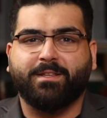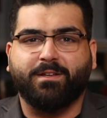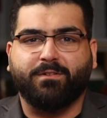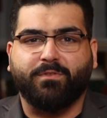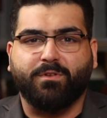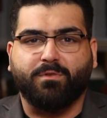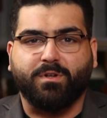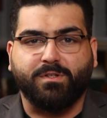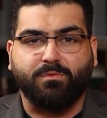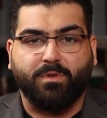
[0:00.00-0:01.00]
dear
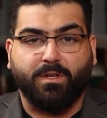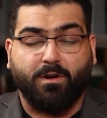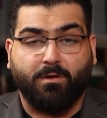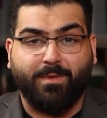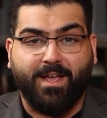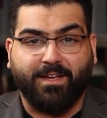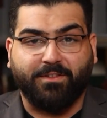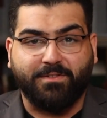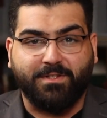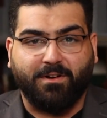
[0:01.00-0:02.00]
viewers. We are back
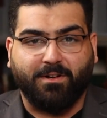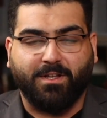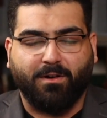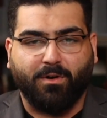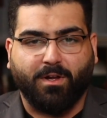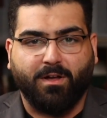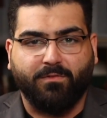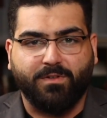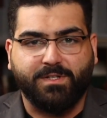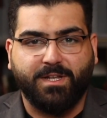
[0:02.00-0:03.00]
to start our
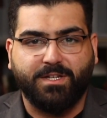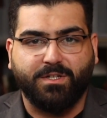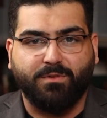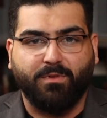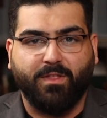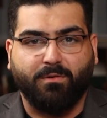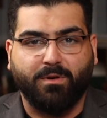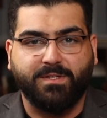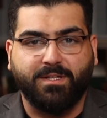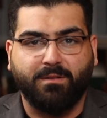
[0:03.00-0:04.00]
conversation with our
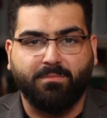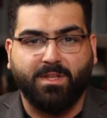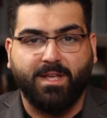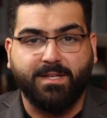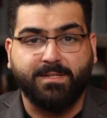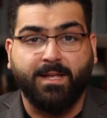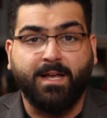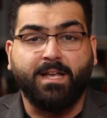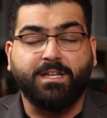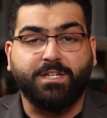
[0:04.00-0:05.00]
esteemed guest,
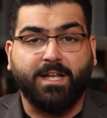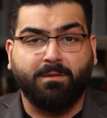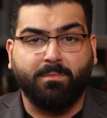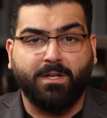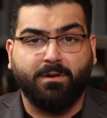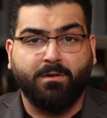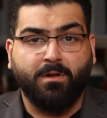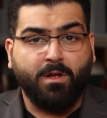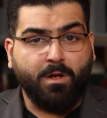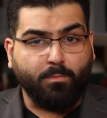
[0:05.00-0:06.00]
Shadmehr
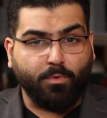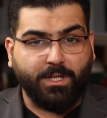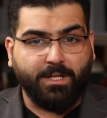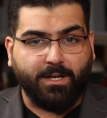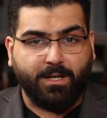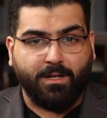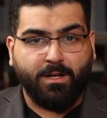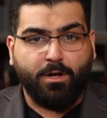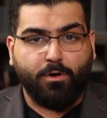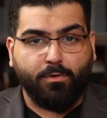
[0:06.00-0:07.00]
Moniri,
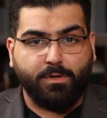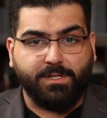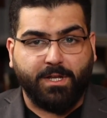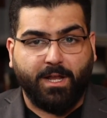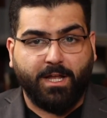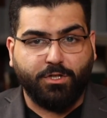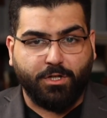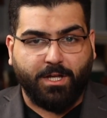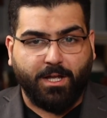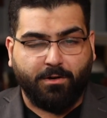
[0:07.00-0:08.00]
who is an
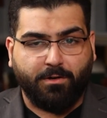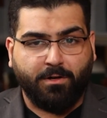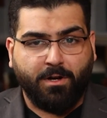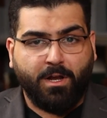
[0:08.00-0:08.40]
educator,